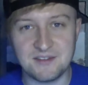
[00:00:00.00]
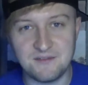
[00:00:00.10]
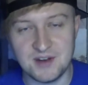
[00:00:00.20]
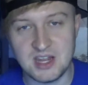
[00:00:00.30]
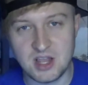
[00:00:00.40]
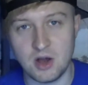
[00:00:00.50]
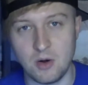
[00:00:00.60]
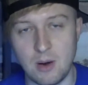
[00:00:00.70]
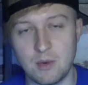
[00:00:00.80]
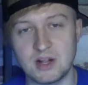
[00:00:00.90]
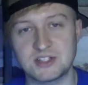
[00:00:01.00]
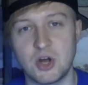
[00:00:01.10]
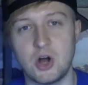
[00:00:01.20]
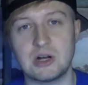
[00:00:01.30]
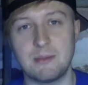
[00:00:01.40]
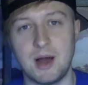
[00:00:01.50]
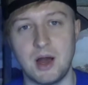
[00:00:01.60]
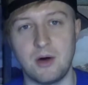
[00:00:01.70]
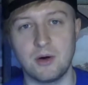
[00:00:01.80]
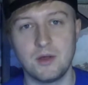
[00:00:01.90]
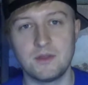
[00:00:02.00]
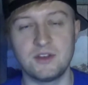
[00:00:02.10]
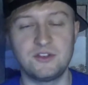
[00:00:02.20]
video I want to talk about the